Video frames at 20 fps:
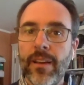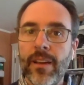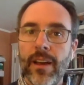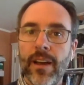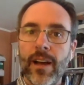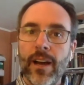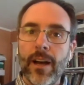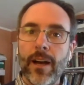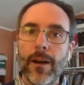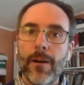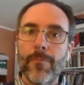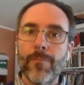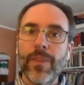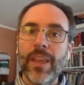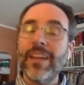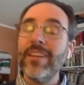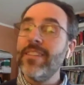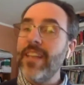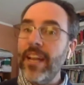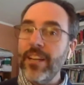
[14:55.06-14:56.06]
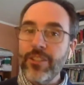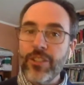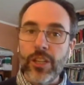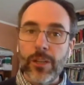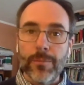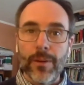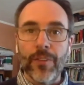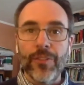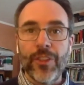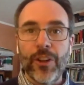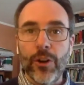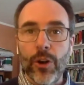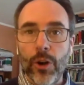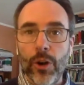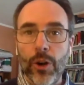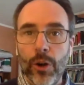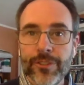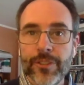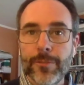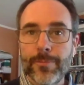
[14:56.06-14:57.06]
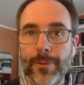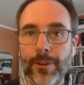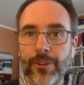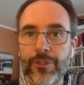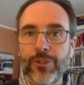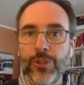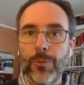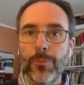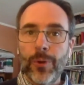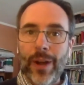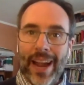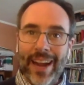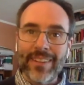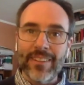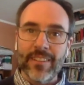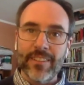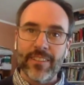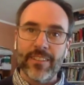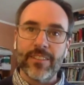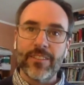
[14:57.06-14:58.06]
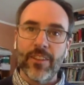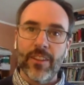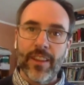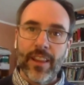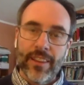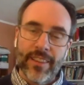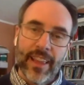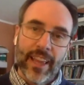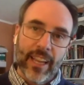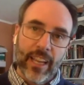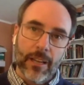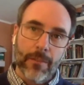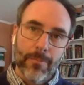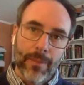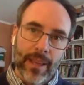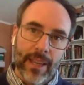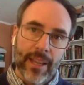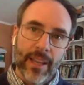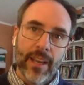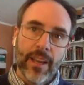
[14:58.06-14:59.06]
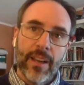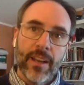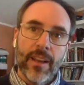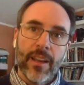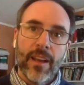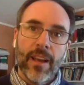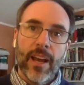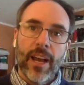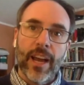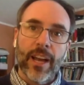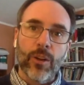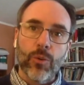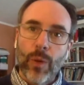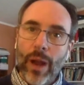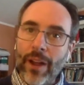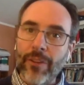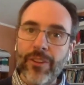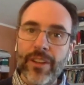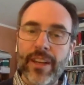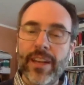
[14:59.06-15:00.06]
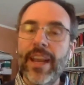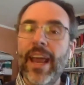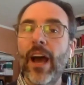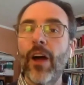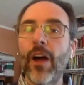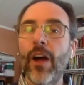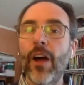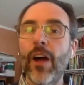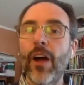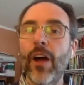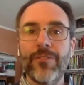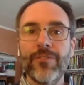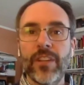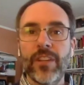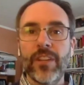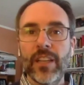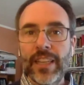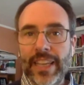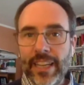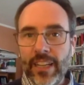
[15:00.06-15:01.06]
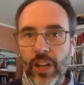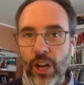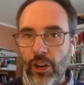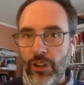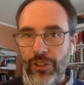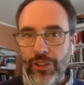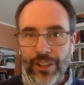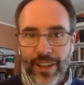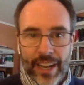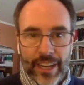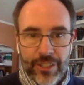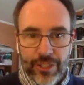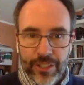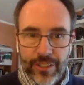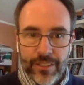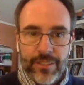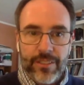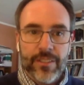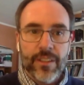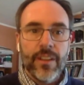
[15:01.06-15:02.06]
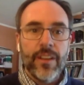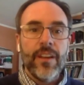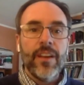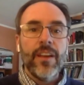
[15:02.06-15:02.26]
intentional about their own spiritual practices so that they can be grounded and healthy enough to lead congregations.